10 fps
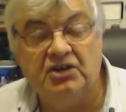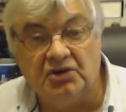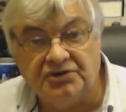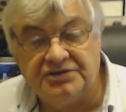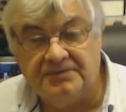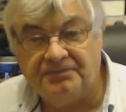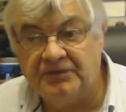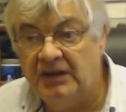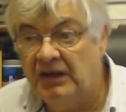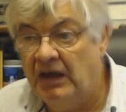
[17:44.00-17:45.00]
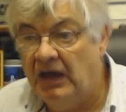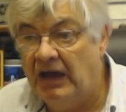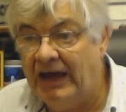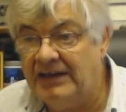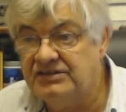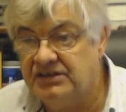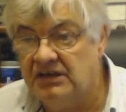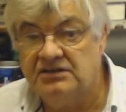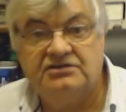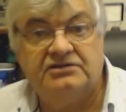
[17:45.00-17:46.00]
good at
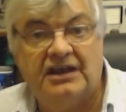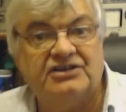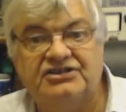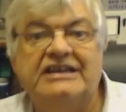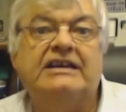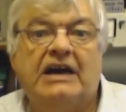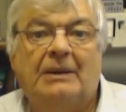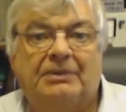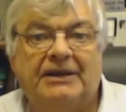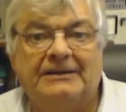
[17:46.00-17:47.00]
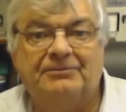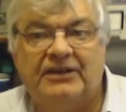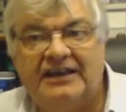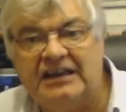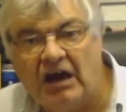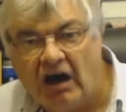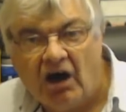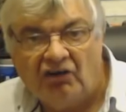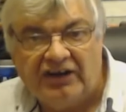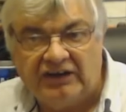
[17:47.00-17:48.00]
decoupling, getting
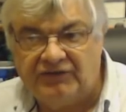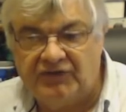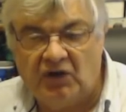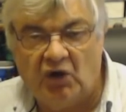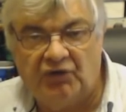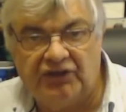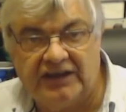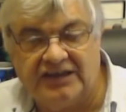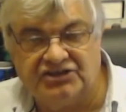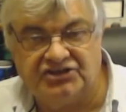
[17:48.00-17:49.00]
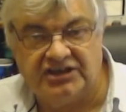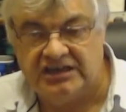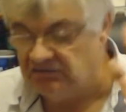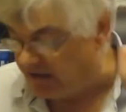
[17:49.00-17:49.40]
RF off the HT